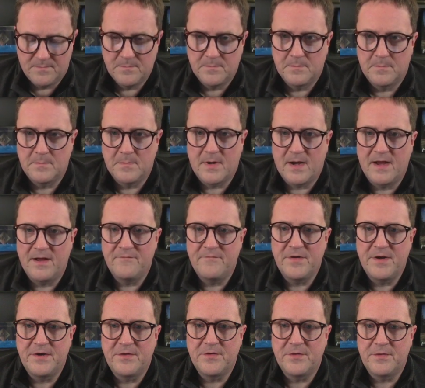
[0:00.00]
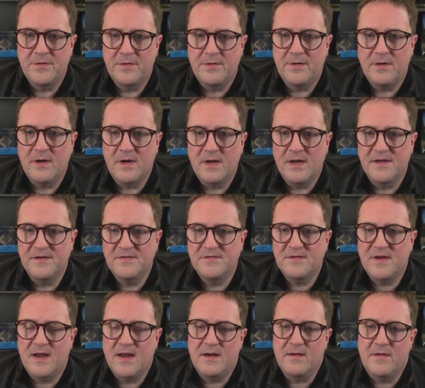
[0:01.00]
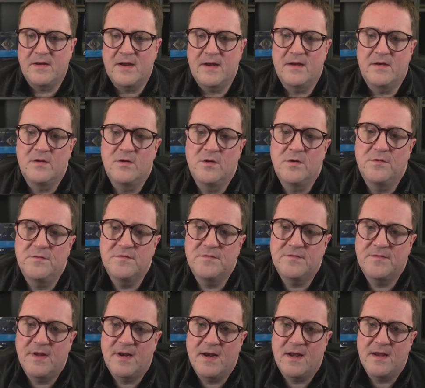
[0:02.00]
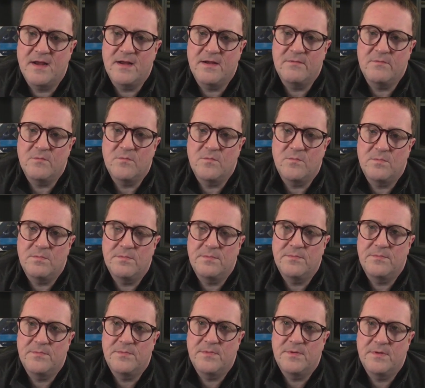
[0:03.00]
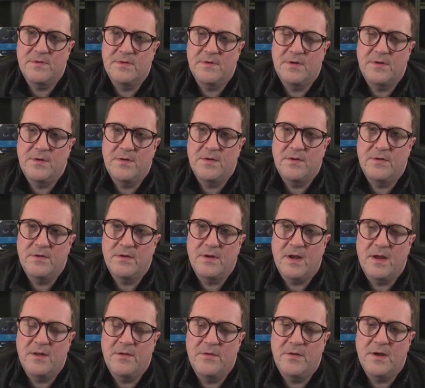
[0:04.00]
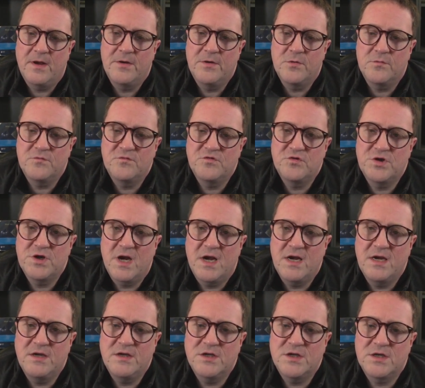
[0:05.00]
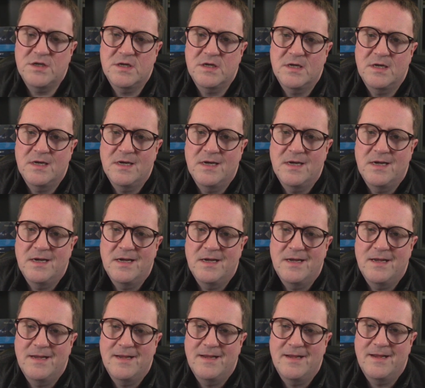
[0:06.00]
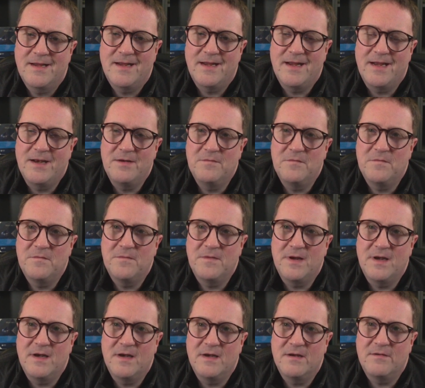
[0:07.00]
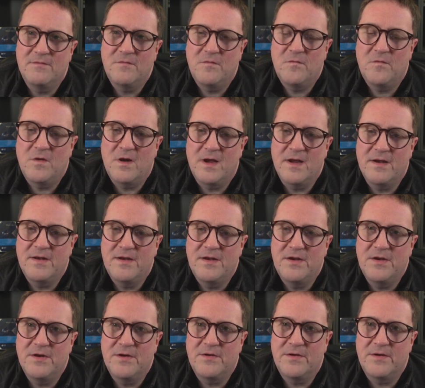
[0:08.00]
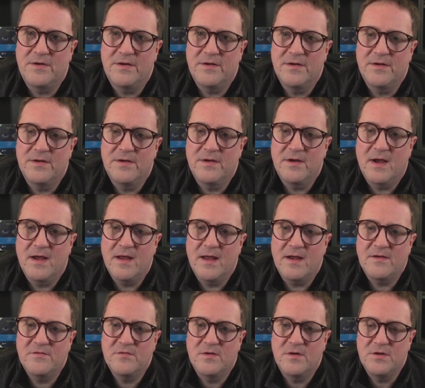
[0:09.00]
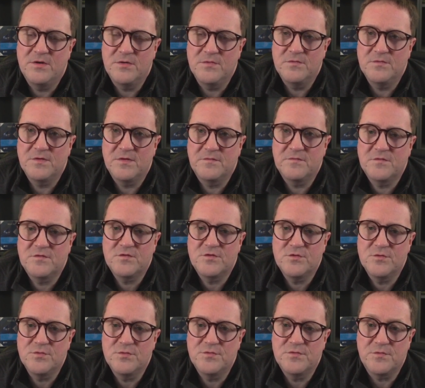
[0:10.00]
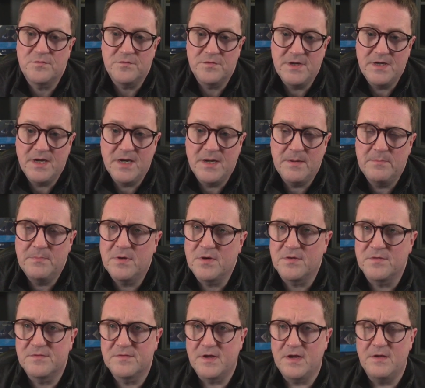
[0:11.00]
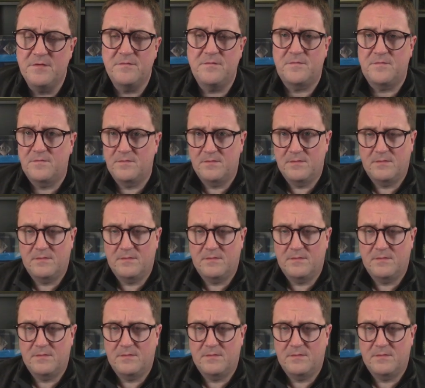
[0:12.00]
my vendor list, and notice that I don't change in flight here. I actually use F2 to rename, because if